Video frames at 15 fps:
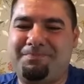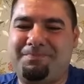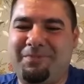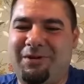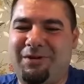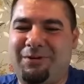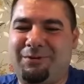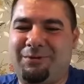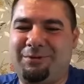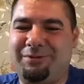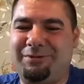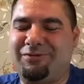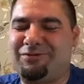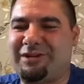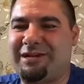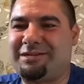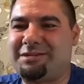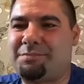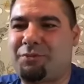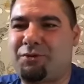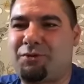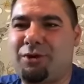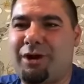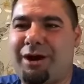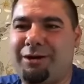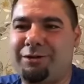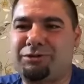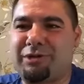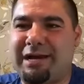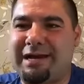You signed the pro
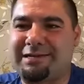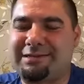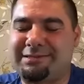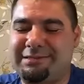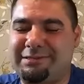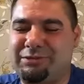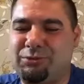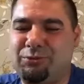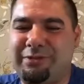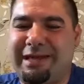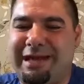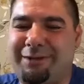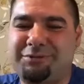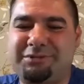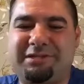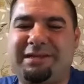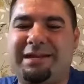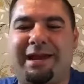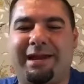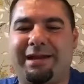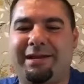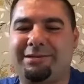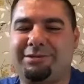contract in 2009.